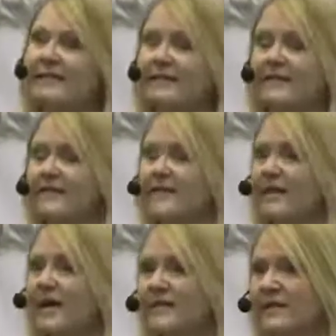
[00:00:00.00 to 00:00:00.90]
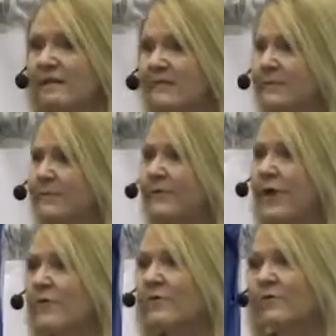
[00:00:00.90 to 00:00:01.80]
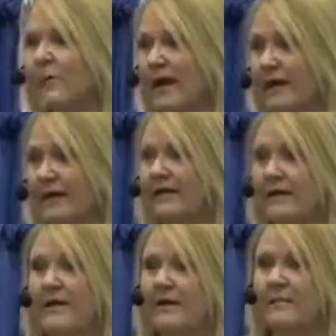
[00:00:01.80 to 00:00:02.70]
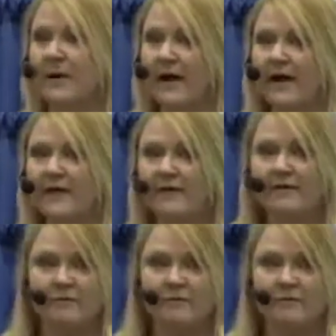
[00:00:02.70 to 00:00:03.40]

this exercise and I was blown away by